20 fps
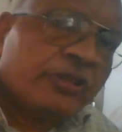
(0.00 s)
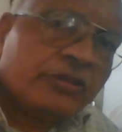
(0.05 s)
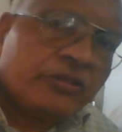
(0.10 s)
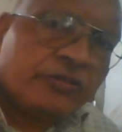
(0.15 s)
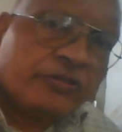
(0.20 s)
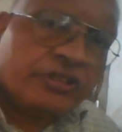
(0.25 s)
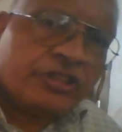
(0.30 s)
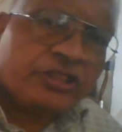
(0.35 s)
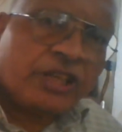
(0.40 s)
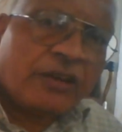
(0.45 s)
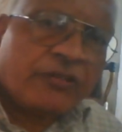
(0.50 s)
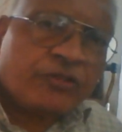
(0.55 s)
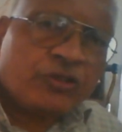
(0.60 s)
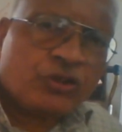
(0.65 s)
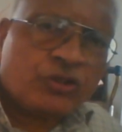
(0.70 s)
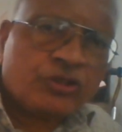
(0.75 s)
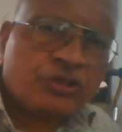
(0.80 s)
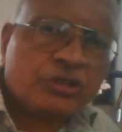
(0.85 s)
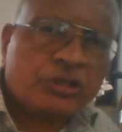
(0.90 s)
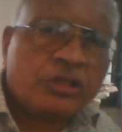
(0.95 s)
of these. Of
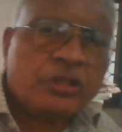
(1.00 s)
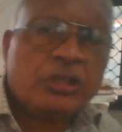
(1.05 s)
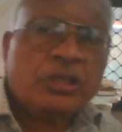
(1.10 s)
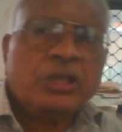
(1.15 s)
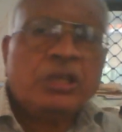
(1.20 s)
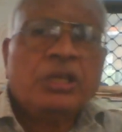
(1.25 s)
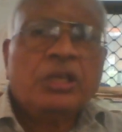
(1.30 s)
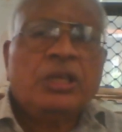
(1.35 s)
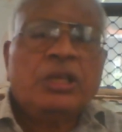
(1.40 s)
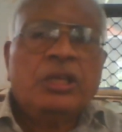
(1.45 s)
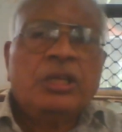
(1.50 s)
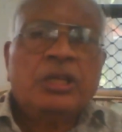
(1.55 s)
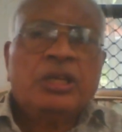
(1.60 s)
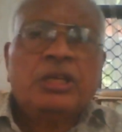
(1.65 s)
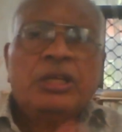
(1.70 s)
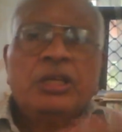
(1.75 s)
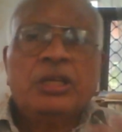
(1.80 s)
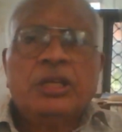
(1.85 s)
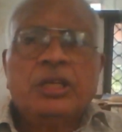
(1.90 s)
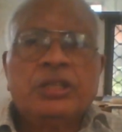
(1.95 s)
course,
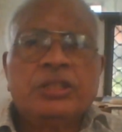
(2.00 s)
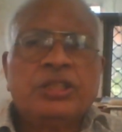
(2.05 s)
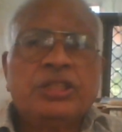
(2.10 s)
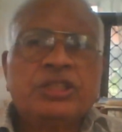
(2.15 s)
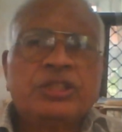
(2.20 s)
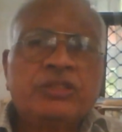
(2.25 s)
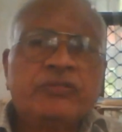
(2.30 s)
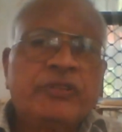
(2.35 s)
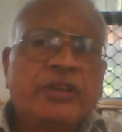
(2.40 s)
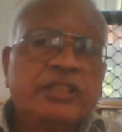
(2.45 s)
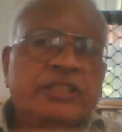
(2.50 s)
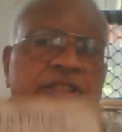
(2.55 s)
this was